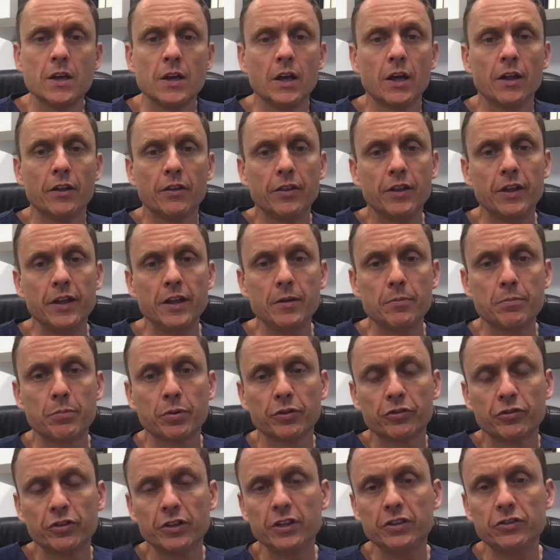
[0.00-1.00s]
The
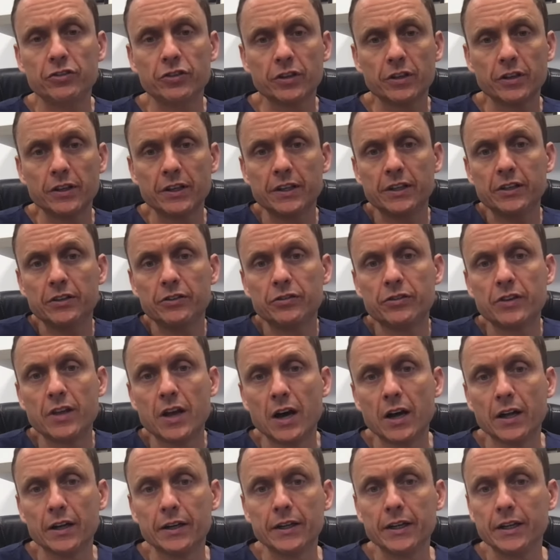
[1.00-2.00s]
procedure is
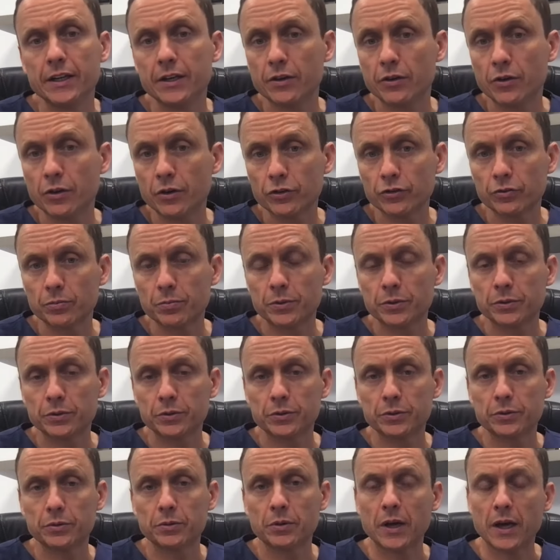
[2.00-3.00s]
done in
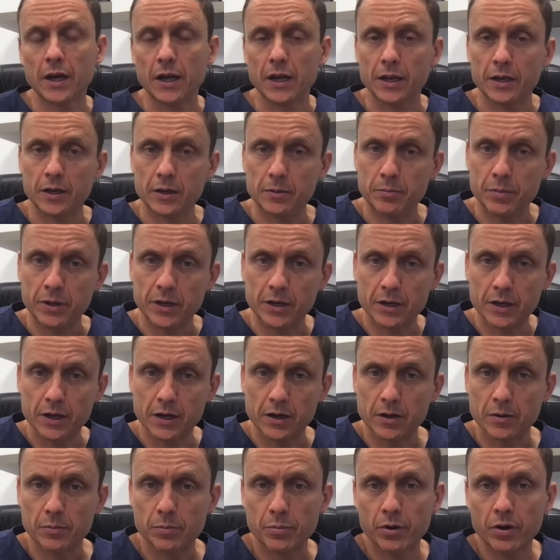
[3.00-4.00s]
hospital at
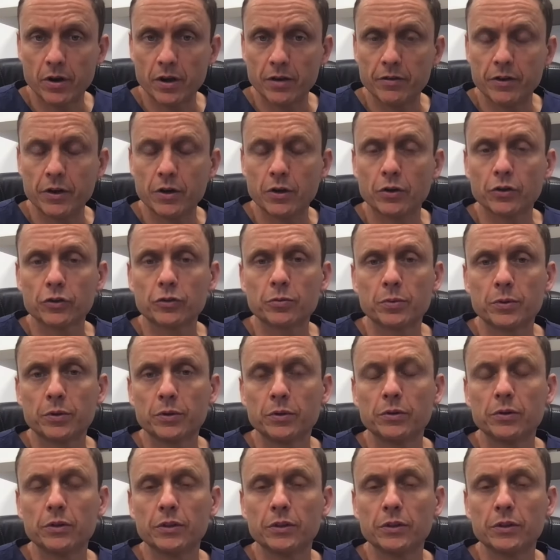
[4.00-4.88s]
Pindara Private Hospital.